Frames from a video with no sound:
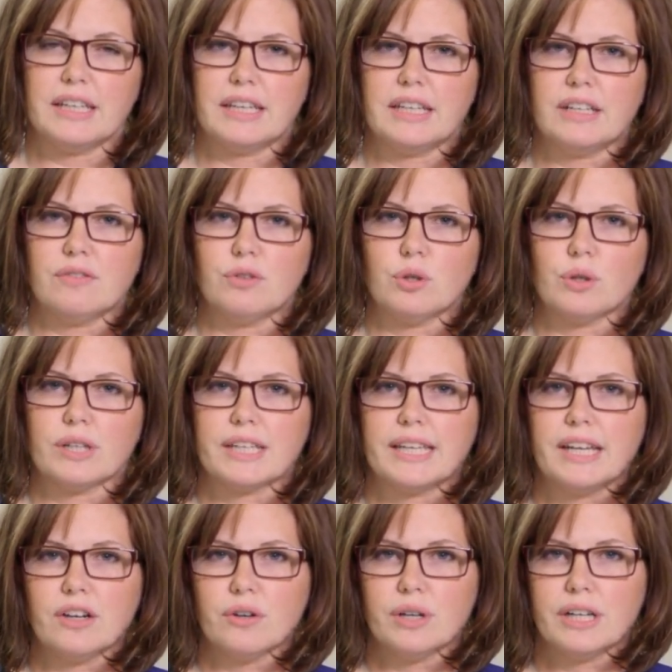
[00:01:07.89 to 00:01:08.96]
And if you're a
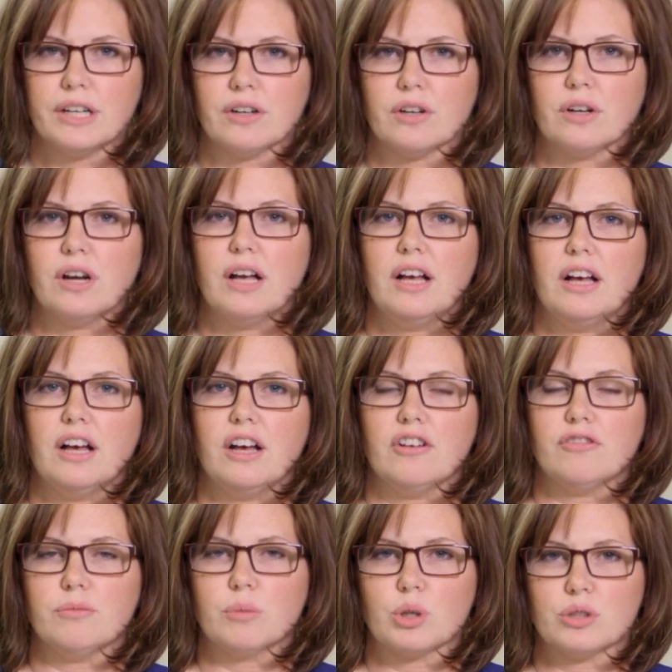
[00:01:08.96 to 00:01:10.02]
carrier
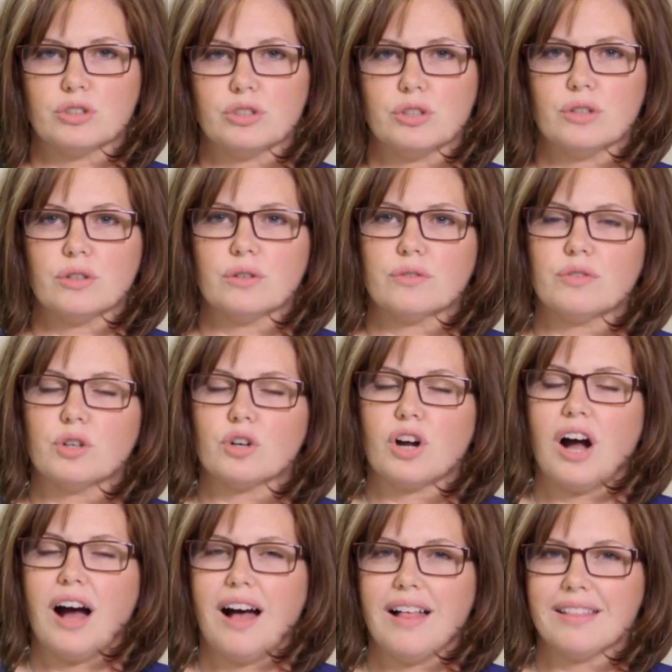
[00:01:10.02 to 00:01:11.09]
of Mrsa, or if you're
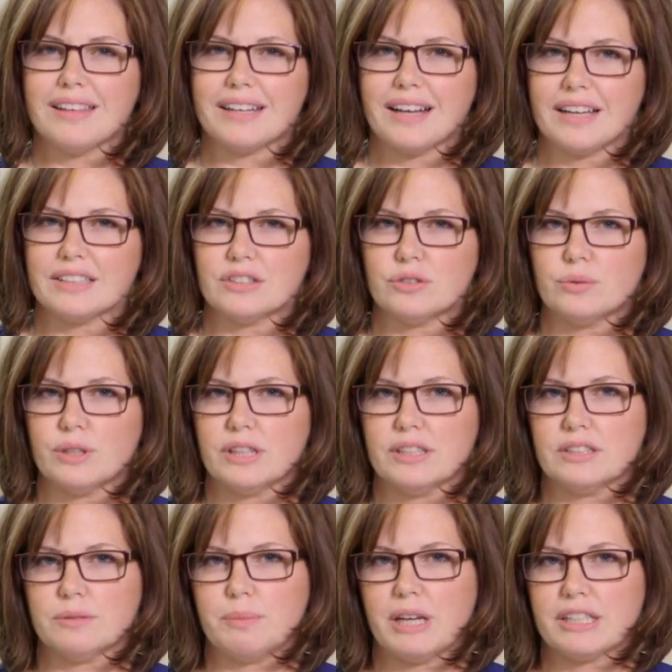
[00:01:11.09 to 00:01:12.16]
colonized with
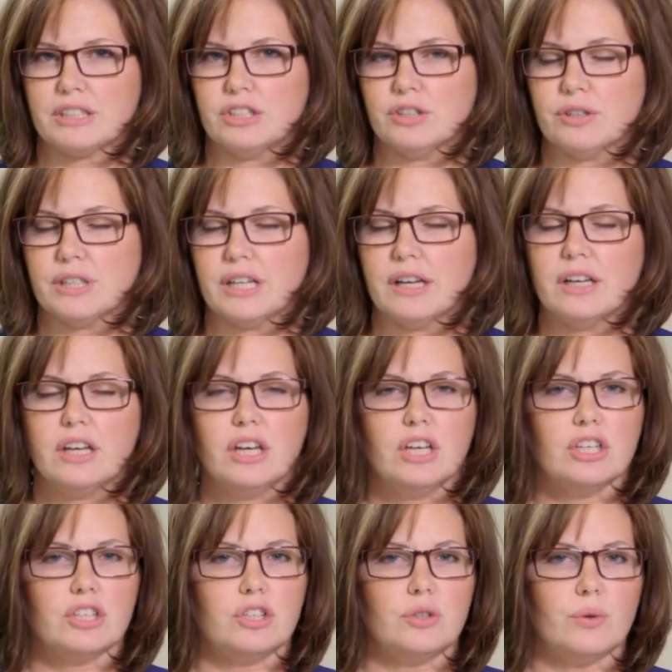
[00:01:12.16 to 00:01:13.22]
this bacteria,
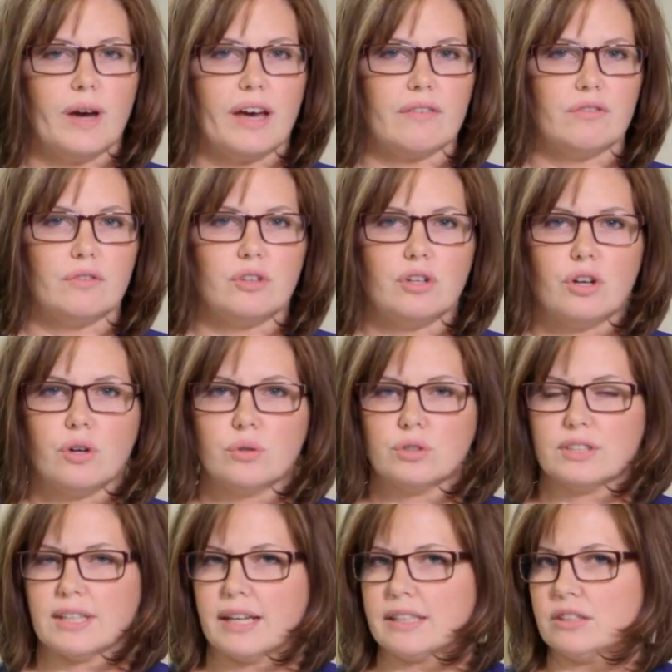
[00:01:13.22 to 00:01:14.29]
you have no
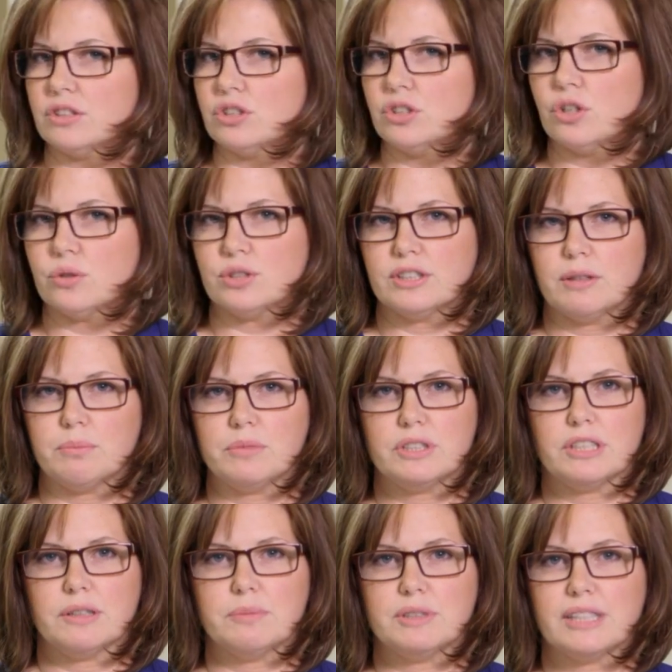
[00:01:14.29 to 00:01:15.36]
signs, no
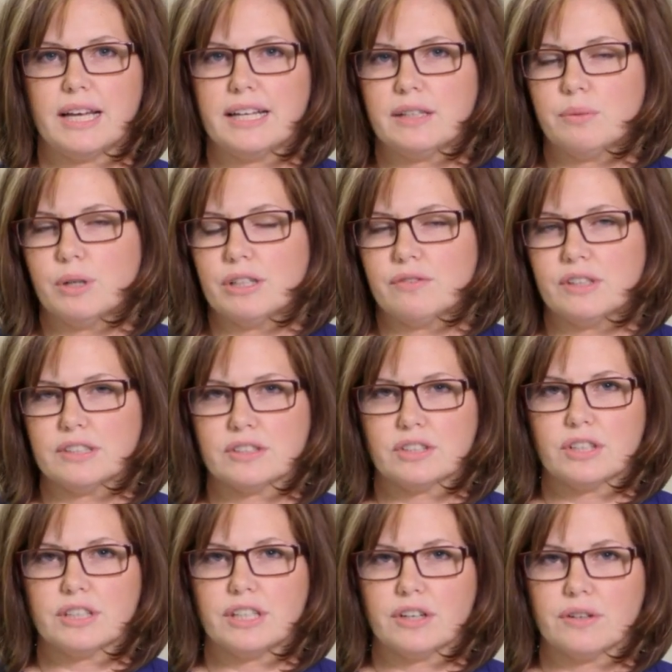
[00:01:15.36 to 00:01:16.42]
symptoms. Any one of us
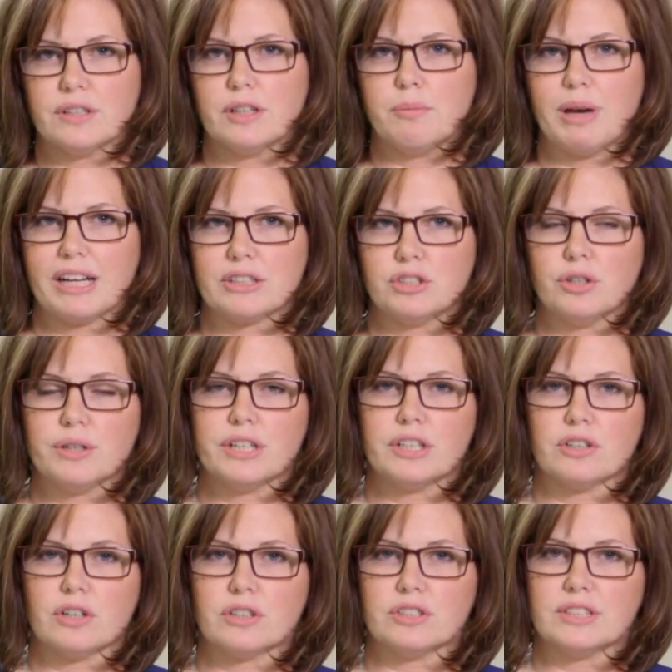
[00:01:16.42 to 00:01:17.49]
could carry the bacteria
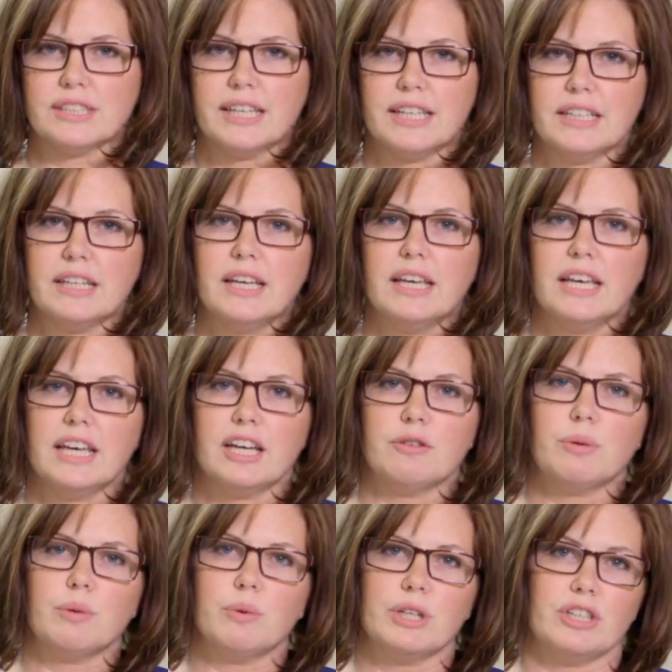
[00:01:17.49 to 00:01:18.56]
on our skin,
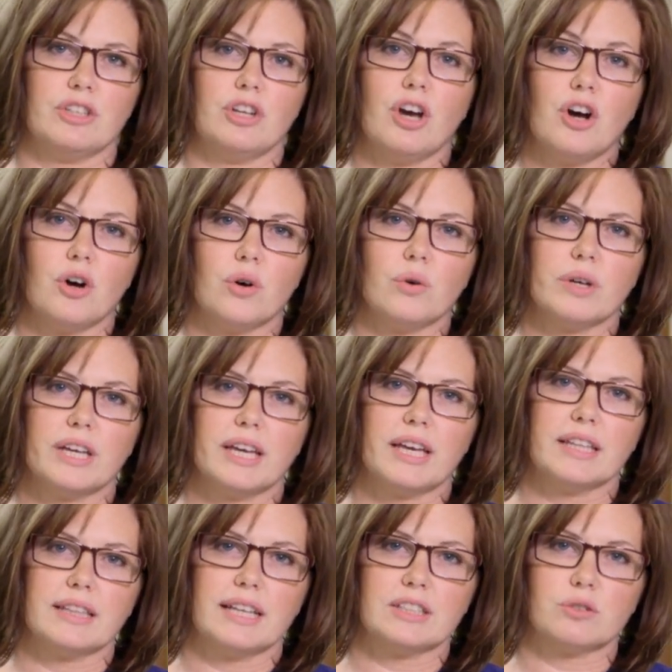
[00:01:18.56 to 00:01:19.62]
and we wouldn't know
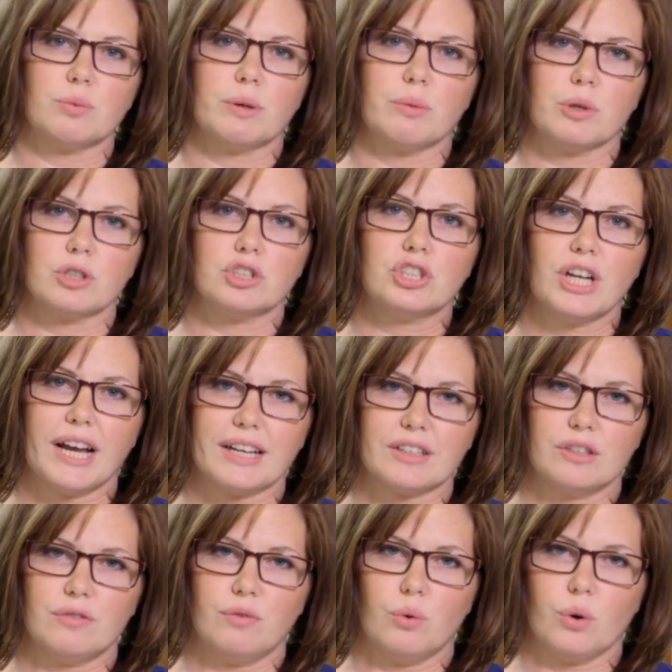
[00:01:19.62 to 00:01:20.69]
unless we were
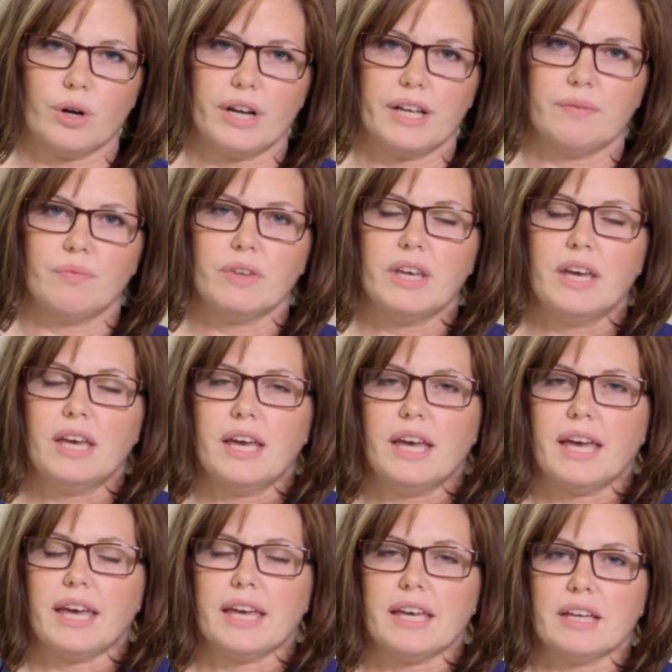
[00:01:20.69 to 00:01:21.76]
checked for it.
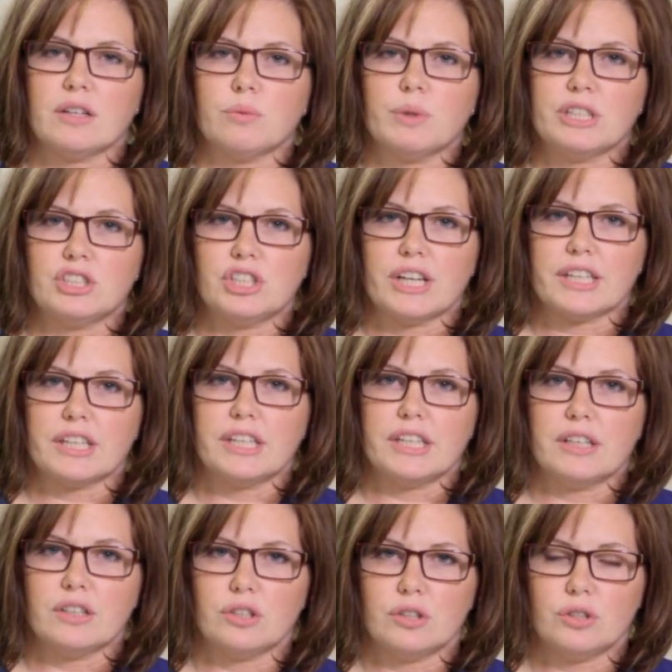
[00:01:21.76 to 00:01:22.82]
And we check
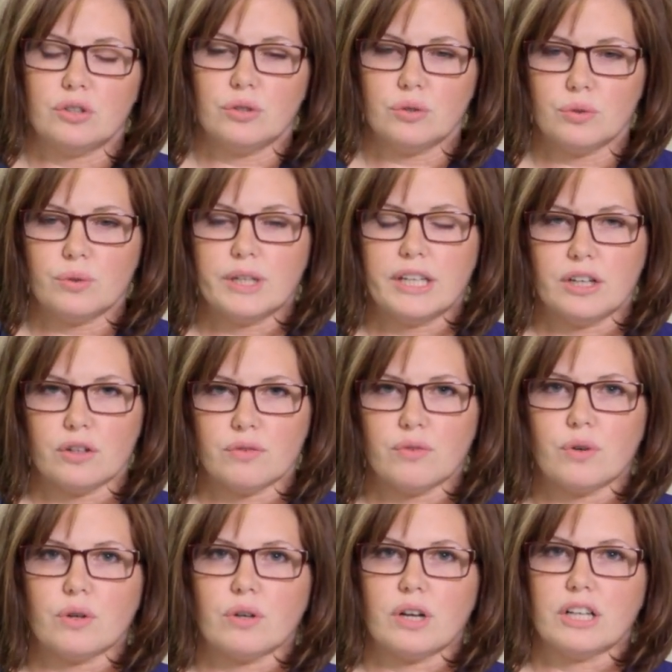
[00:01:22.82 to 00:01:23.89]
you here
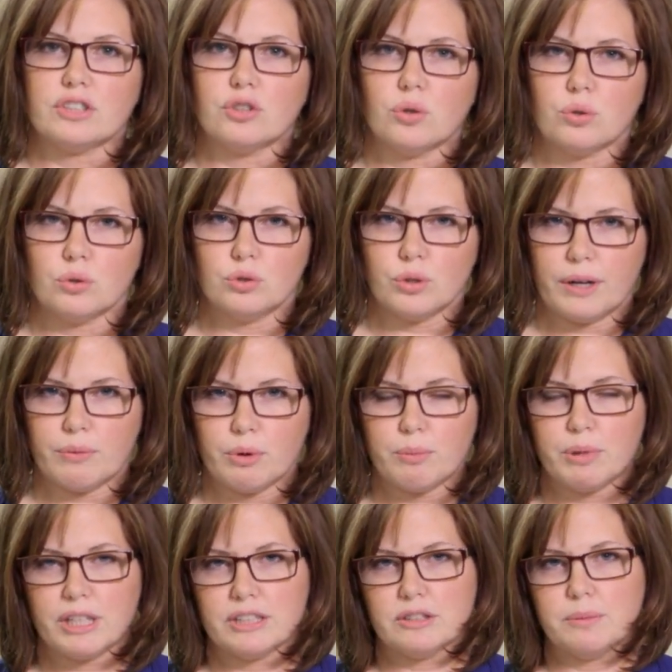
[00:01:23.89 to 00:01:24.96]
for a total joint
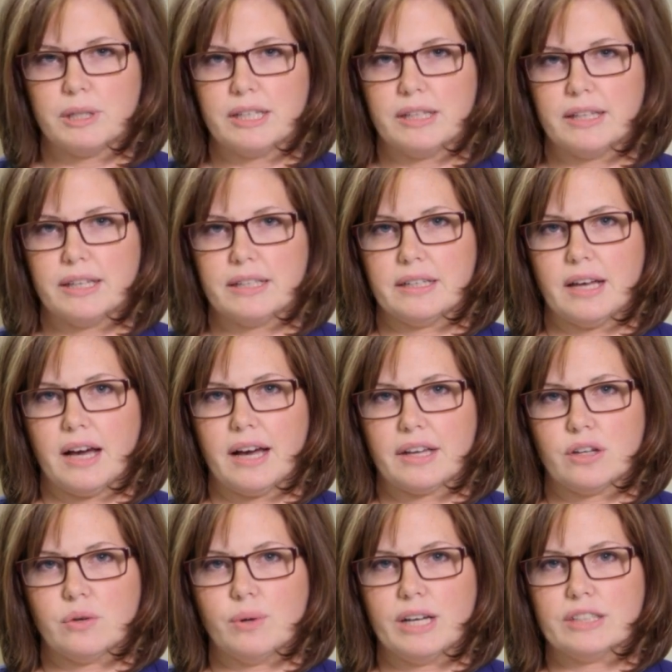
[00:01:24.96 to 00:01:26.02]
replacement at
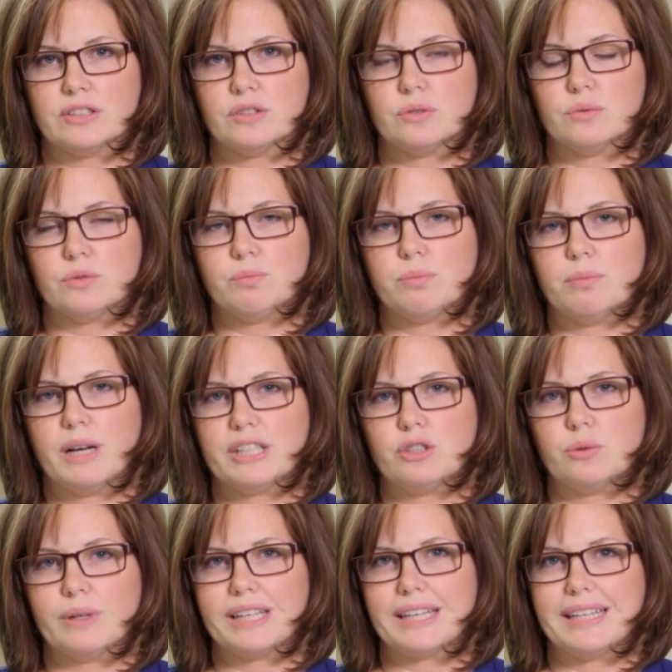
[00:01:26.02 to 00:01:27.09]
iOS by
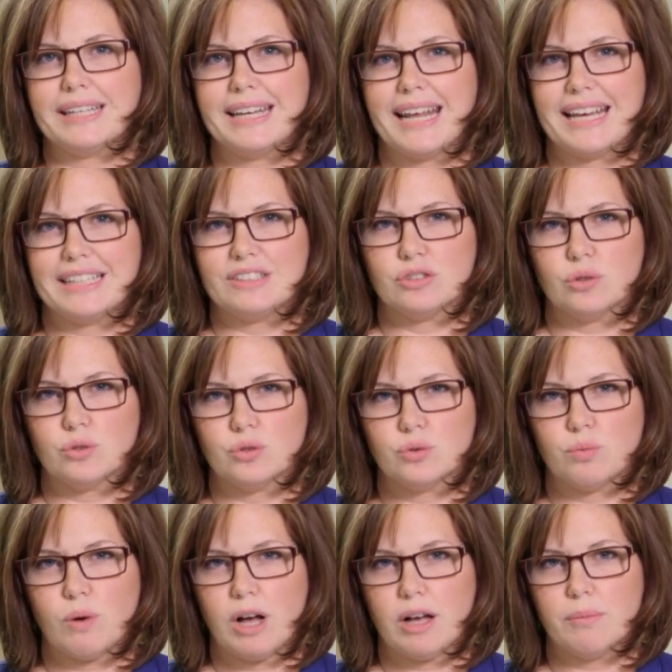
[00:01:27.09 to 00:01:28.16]
doing a nasal
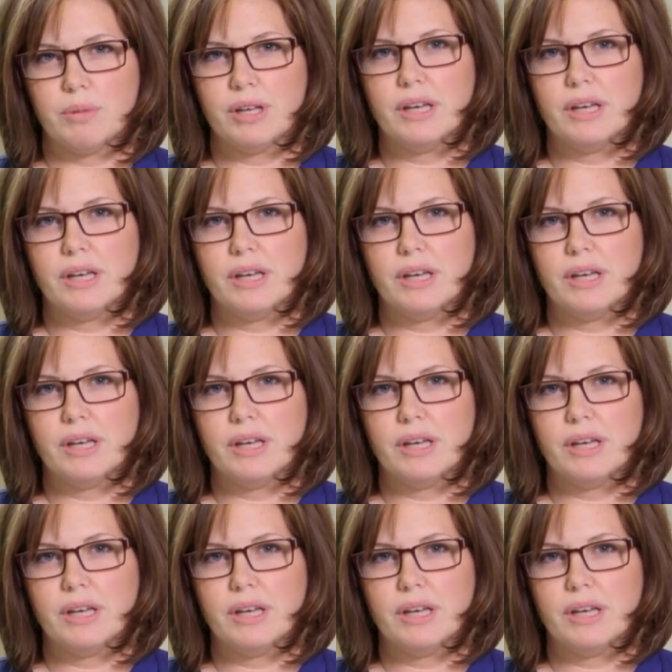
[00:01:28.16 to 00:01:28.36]
swab.